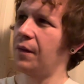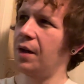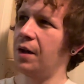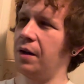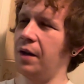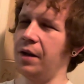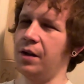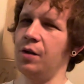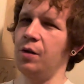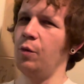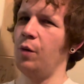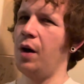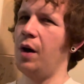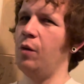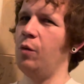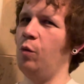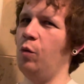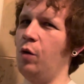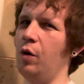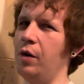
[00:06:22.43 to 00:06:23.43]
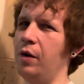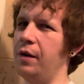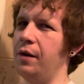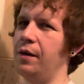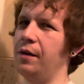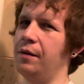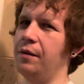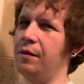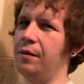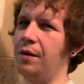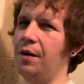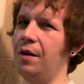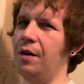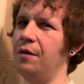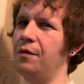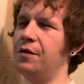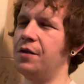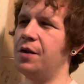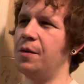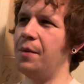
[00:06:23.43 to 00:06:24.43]
the Ron Wood
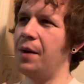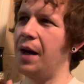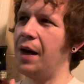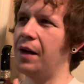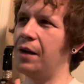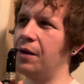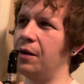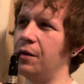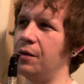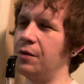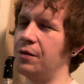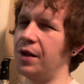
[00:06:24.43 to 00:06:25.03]
of tobacco,